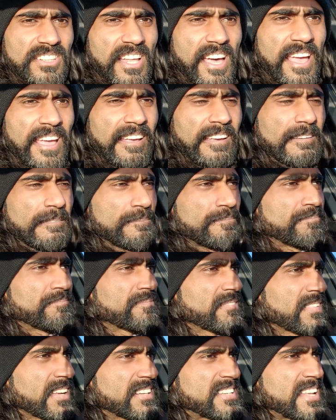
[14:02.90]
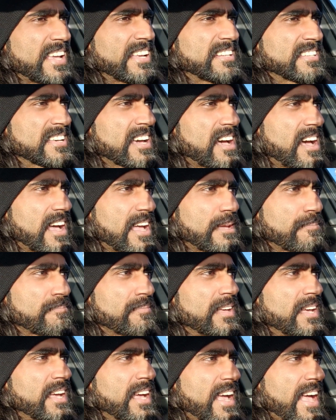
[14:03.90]
like? Take time,
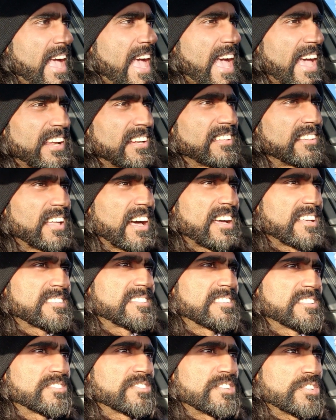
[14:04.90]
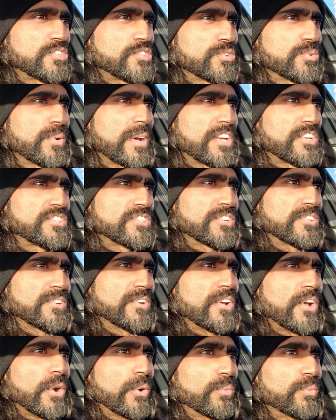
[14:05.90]
analyze the situation,
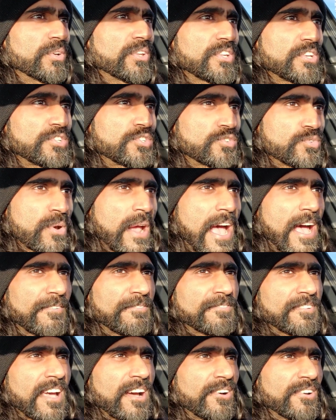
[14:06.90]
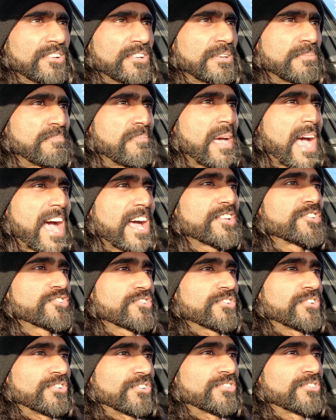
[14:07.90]
really draft out an
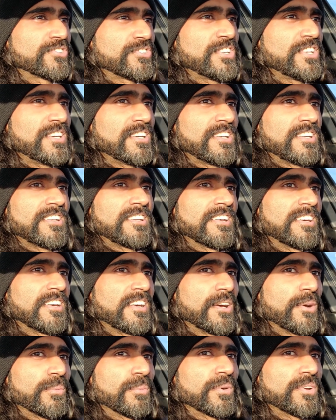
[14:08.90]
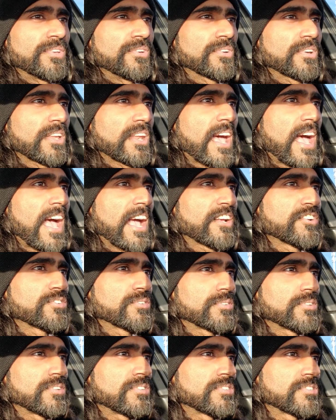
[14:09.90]
imaginal scene where you can
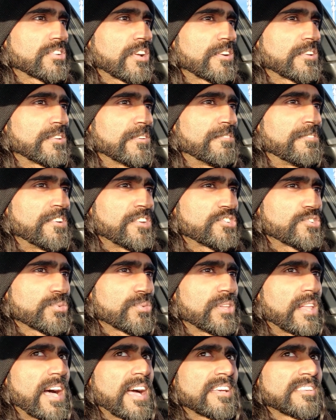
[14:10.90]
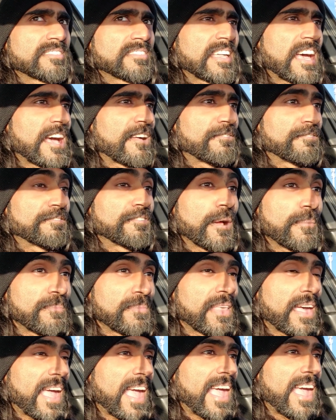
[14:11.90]
actually start to visualize that
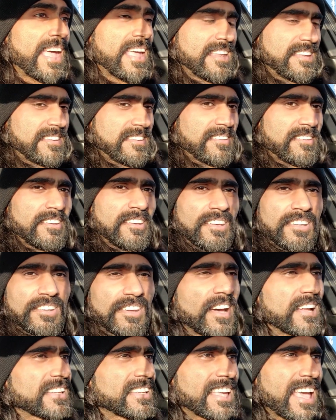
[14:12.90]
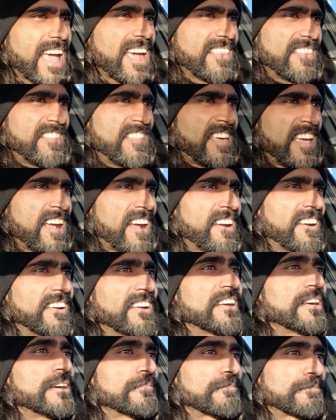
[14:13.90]
from the end not getting there
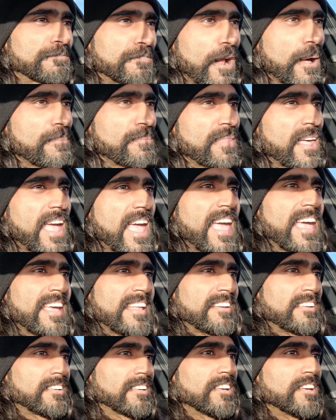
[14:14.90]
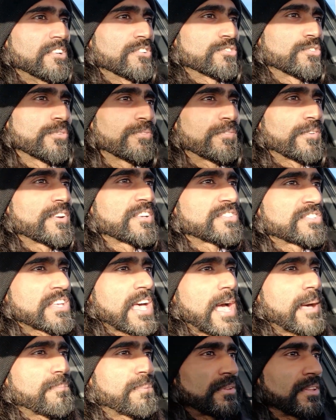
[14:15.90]
from the end so for
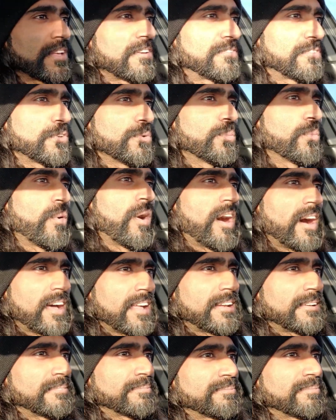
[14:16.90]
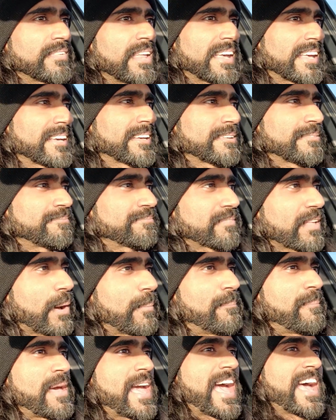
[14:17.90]
example if you want like a
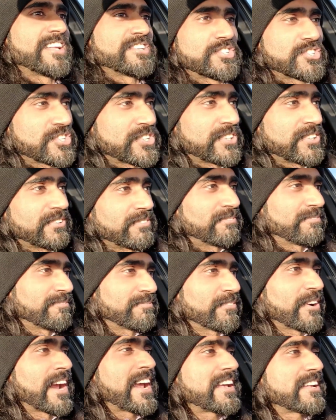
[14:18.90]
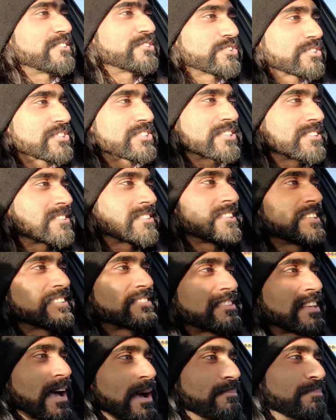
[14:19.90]
mansion right just as an
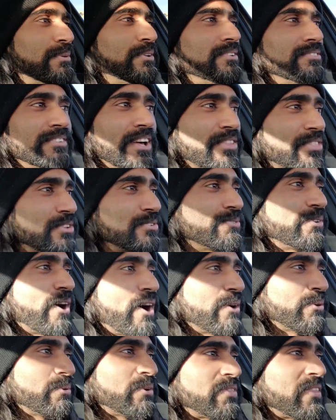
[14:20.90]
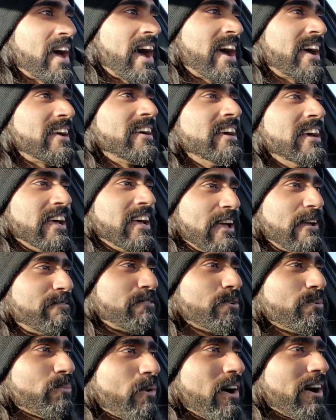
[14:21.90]
example nothing wrong with that if
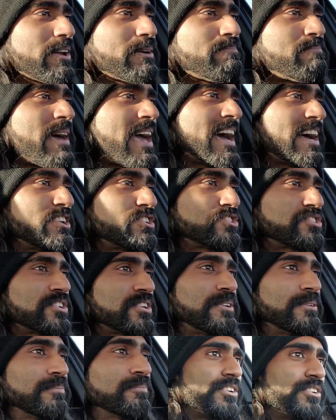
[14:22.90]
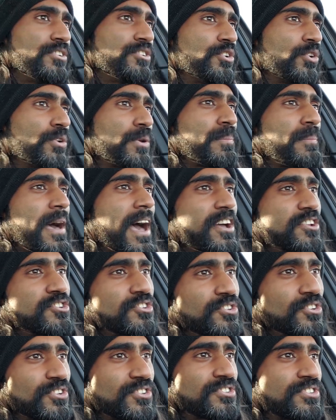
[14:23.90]
you want a mansion don't
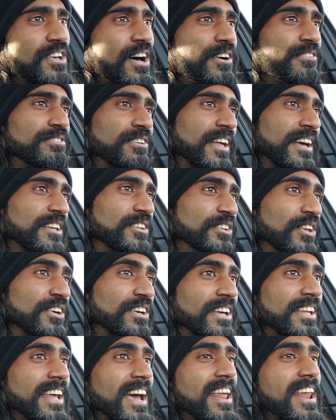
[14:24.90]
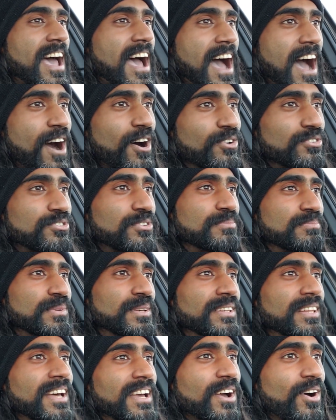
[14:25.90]
imagine yourself like looking at a house and
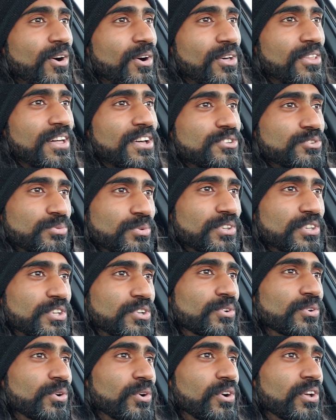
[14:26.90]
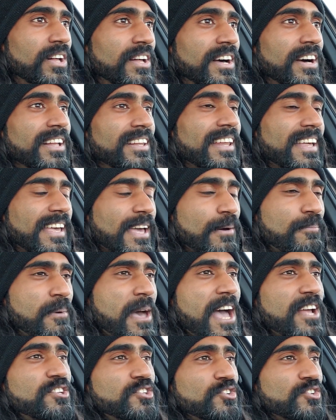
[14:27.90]
being like oh that's really cool like
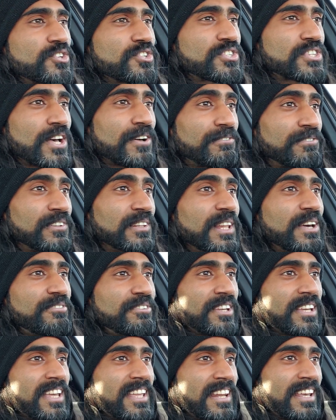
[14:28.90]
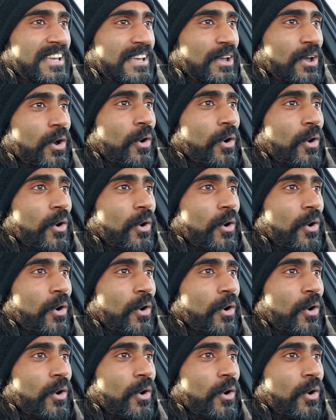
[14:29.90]
imagine yourself living in it